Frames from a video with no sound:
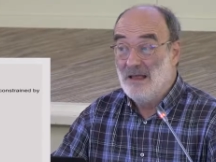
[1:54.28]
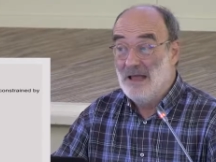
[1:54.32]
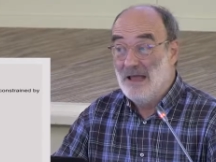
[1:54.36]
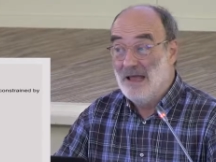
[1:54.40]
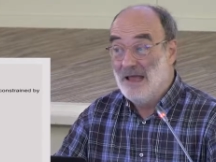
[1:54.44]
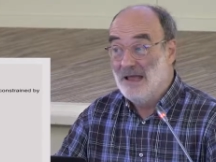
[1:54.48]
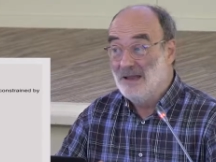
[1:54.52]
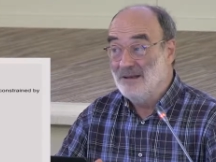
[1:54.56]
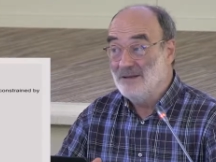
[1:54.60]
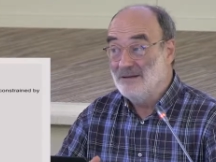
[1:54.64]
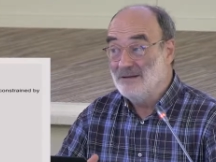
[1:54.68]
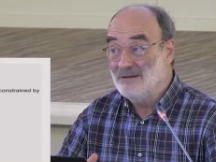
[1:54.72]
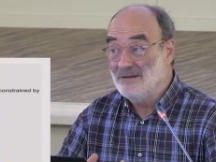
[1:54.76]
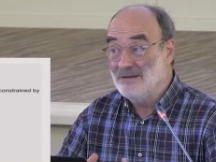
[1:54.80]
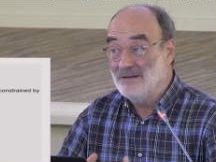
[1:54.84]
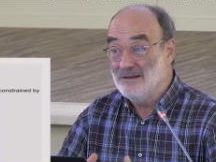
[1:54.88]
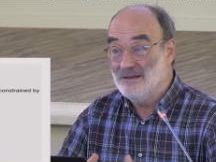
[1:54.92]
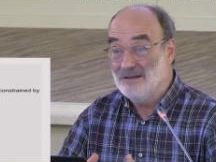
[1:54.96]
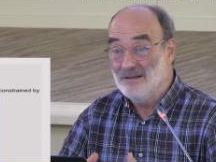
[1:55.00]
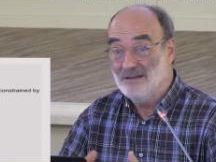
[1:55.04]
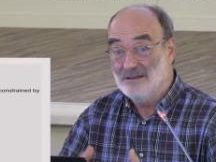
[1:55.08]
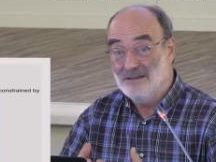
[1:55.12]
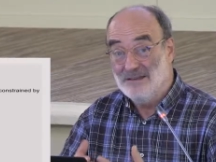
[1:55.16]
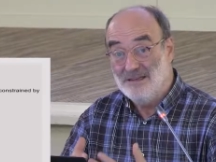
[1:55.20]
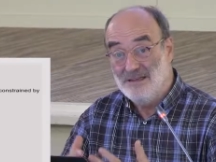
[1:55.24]
And
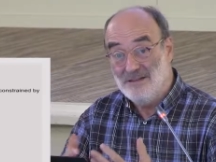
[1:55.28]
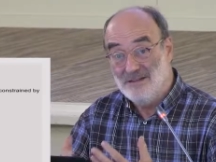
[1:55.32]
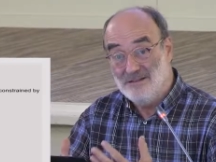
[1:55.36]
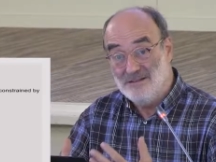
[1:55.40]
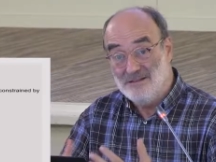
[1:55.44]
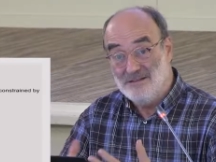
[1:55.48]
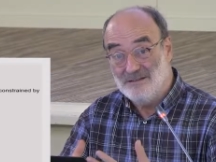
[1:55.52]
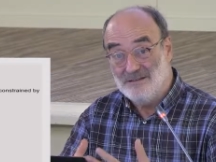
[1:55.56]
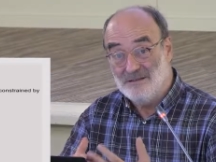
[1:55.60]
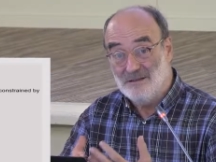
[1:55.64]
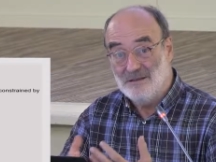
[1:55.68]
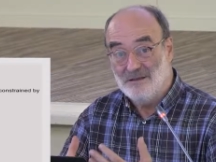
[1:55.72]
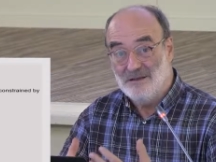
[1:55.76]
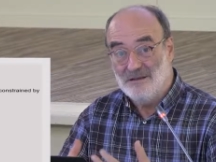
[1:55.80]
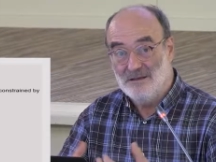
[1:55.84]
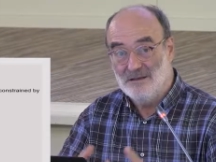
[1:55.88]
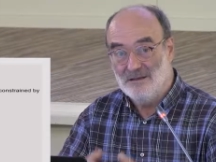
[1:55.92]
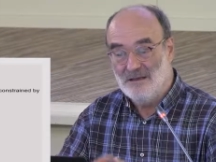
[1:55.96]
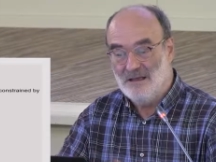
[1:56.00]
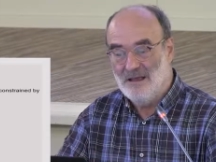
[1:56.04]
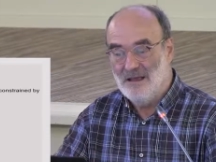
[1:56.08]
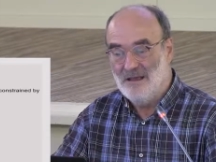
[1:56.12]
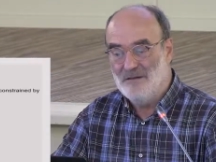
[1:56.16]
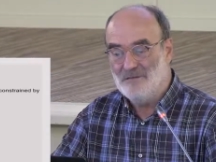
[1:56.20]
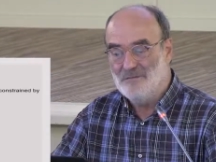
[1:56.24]
uh, these
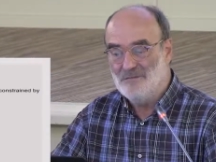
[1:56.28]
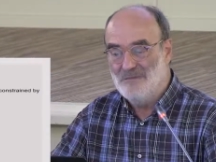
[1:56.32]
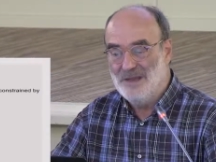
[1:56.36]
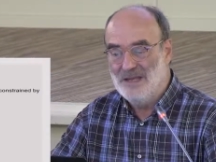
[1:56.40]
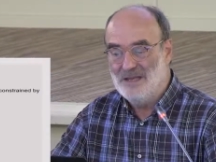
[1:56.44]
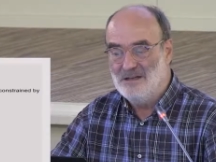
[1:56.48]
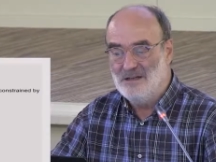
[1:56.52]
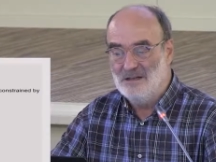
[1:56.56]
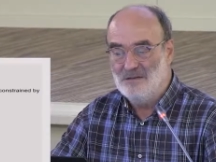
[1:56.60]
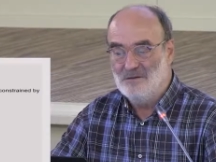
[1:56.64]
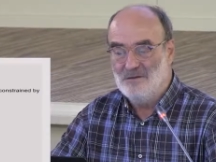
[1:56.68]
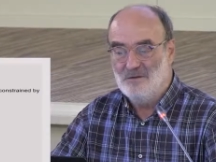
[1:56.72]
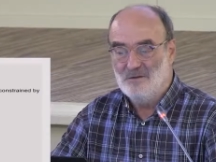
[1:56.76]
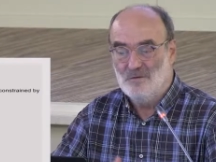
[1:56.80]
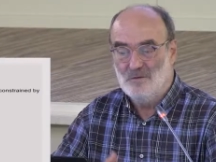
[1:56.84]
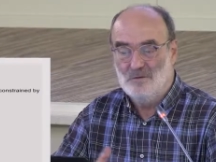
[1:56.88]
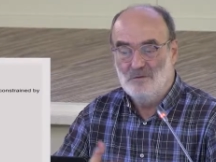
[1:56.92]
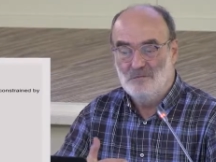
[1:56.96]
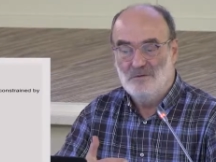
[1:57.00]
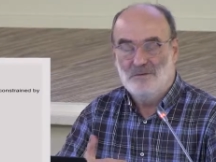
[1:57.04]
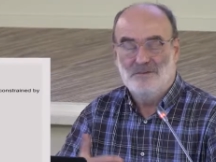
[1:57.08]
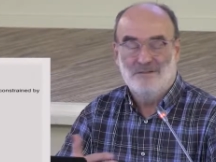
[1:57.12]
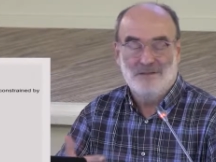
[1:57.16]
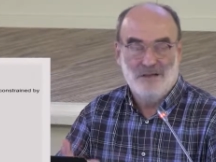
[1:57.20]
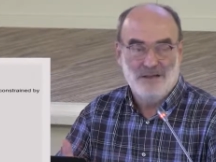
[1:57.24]
uh, have mainly to do
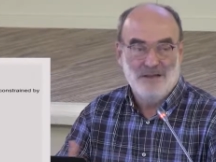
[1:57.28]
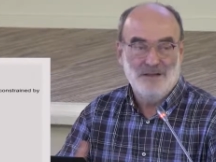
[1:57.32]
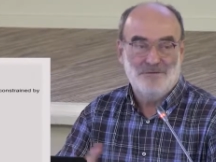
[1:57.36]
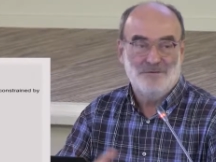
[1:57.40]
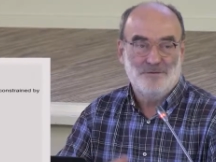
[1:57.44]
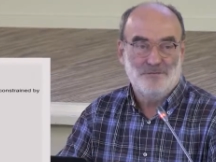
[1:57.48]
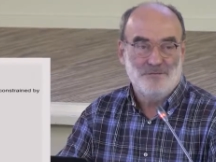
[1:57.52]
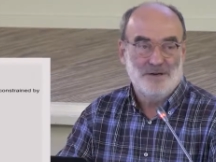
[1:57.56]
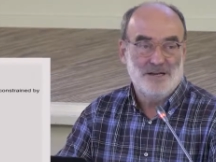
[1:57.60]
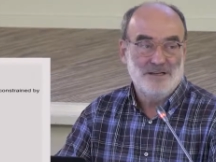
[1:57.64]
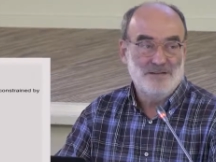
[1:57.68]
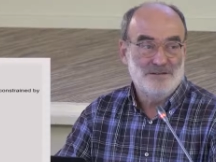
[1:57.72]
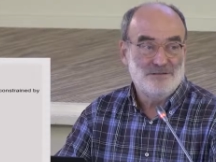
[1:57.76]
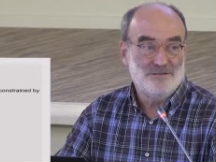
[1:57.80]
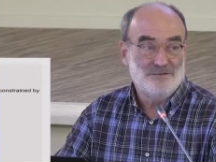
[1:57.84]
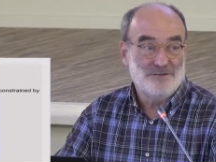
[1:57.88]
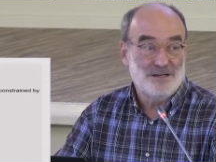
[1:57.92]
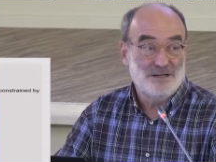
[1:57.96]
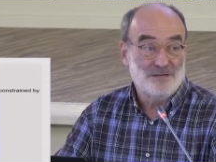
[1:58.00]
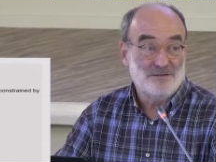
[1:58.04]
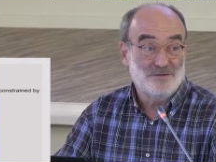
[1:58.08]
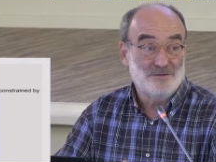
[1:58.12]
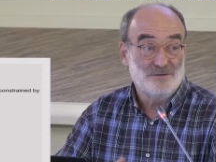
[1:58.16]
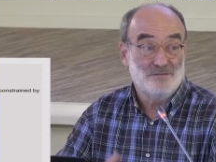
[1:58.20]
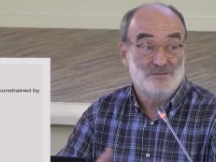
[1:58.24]
with the left right
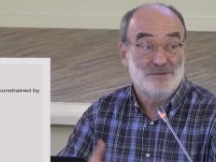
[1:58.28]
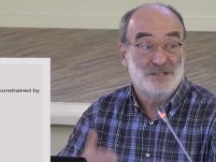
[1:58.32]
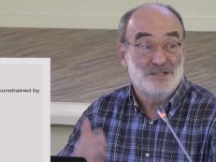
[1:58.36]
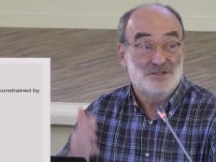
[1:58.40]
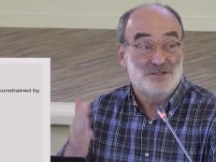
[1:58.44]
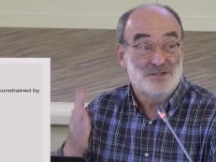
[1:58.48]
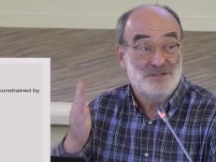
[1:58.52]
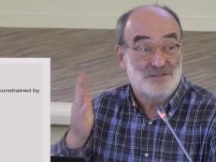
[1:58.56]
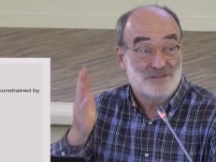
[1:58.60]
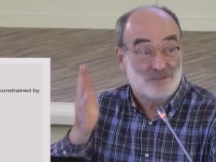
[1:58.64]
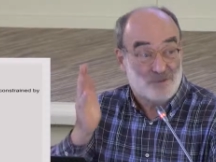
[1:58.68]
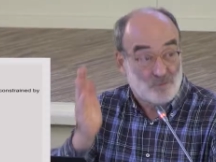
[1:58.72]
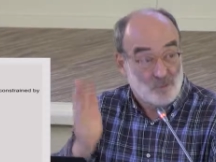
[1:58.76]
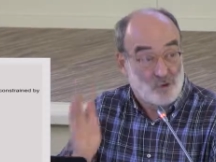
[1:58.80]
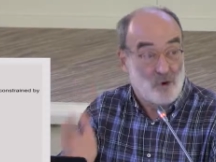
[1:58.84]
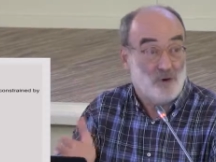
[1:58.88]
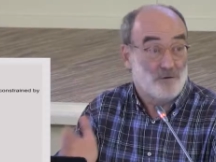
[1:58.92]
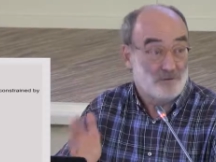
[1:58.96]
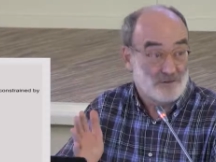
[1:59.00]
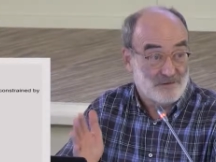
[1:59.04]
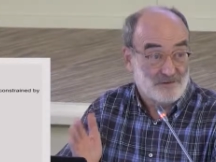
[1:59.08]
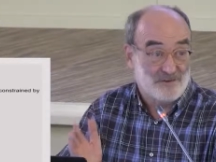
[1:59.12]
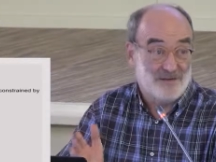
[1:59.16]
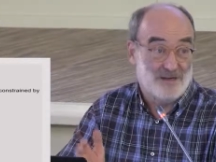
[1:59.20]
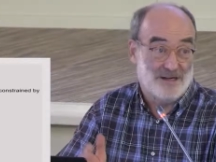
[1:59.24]
structure, which is
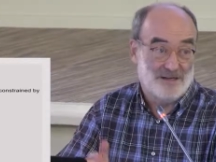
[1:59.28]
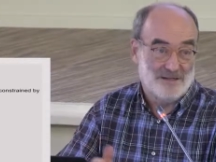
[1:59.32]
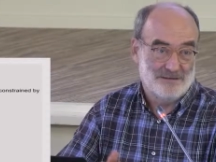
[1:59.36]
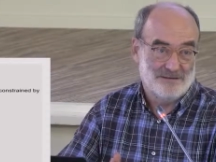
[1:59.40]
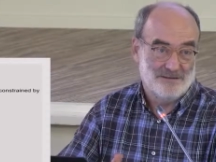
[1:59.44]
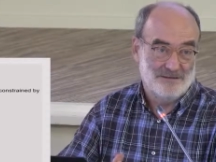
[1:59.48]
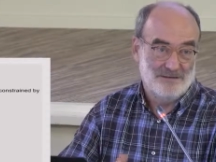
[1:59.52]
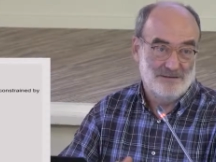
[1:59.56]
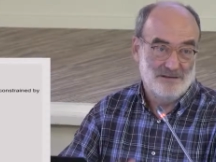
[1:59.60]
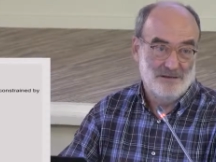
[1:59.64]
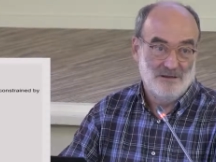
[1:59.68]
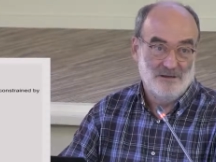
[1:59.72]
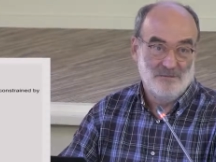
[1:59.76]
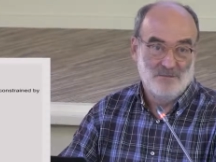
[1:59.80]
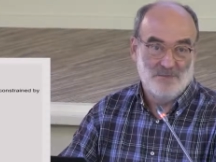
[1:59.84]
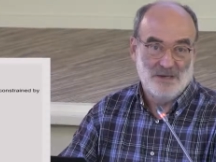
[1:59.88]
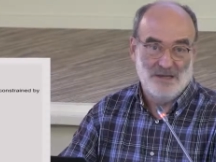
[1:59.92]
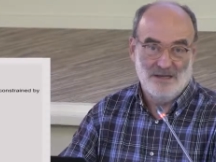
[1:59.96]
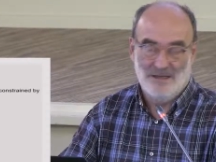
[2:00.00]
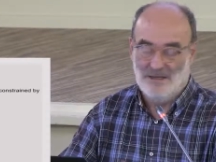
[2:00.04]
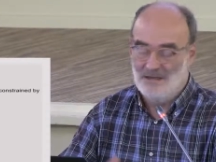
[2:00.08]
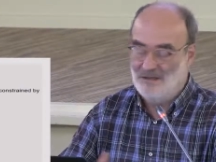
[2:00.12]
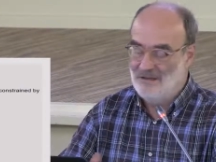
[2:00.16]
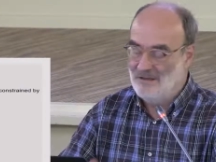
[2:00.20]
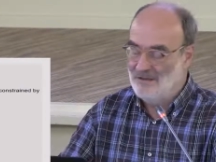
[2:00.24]
cross cut
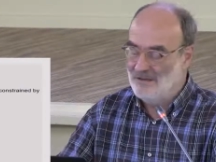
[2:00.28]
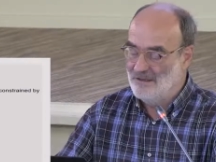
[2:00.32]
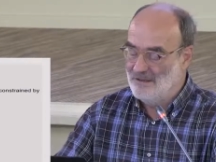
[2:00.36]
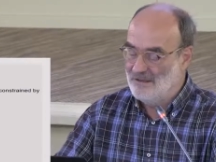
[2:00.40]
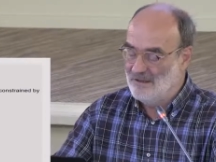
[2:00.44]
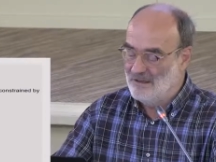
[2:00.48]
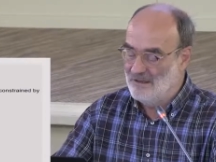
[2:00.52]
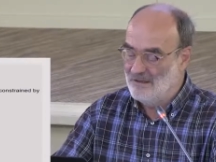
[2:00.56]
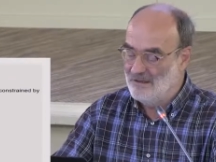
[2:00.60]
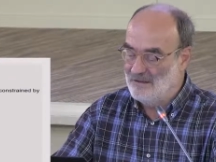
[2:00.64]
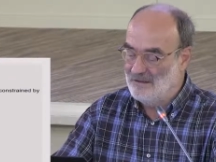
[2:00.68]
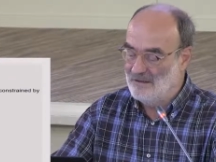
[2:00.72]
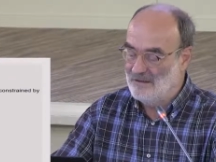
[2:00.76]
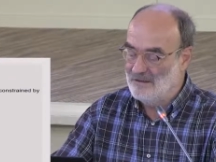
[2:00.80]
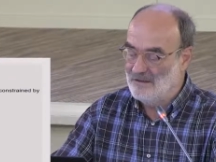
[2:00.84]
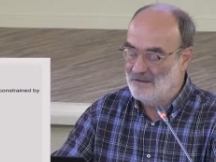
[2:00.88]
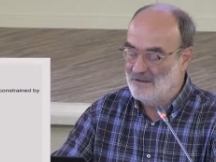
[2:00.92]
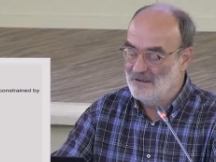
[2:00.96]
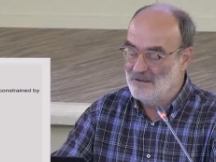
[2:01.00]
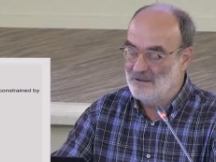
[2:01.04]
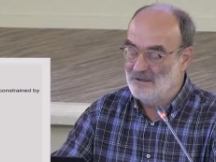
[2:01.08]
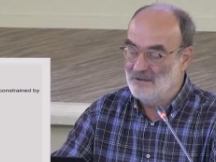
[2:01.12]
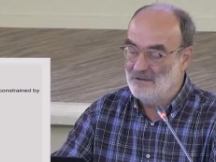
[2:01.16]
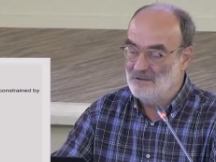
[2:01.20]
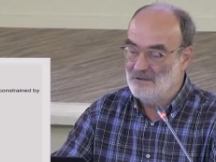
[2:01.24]
by the
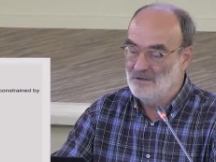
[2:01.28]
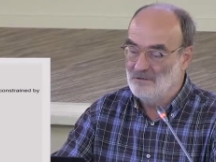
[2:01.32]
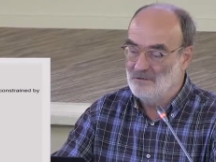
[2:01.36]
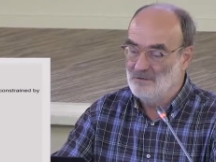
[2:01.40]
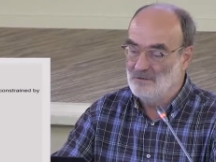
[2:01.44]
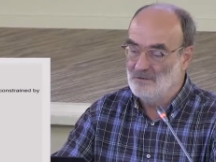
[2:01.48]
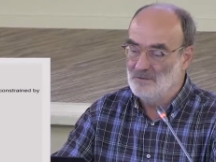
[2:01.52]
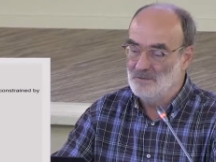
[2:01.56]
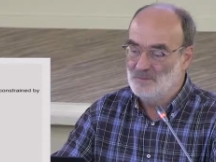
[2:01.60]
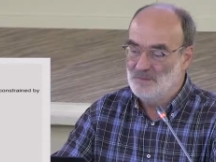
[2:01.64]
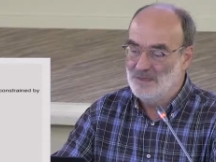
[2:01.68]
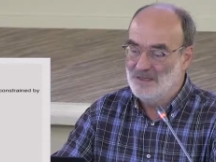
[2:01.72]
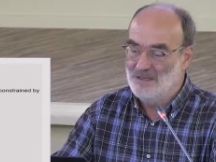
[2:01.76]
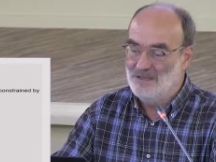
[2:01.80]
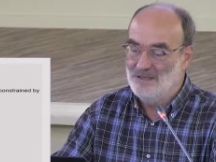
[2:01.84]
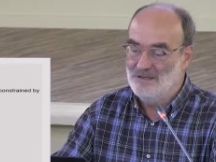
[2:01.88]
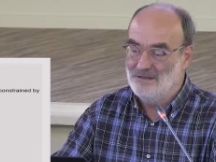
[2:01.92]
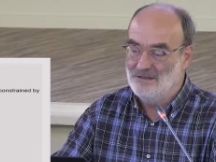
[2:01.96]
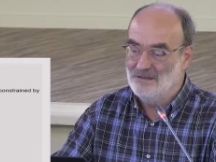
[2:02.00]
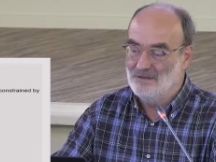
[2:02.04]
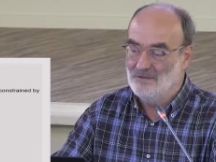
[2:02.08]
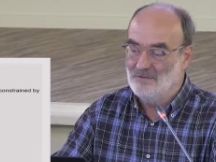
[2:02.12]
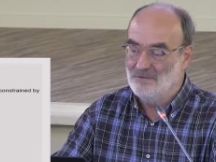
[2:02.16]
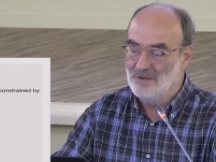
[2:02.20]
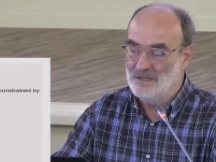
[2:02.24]
uh, European
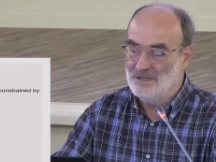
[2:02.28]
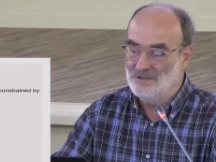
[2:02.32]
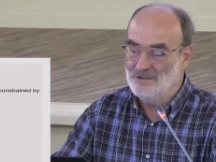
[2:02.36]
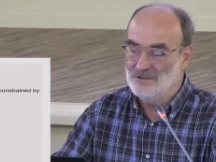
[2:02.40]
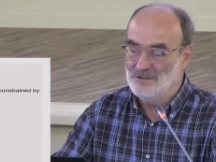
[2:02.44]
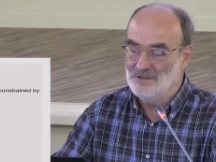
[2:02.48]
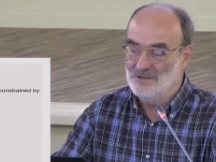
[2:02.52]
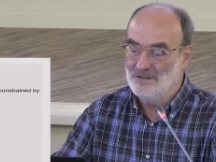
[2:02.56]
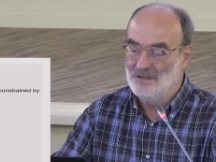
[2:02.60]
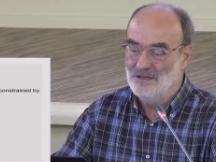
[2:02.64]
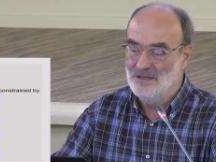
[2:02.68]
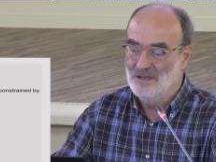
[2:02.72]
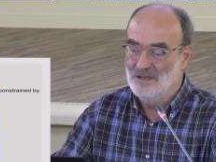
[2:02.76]
integration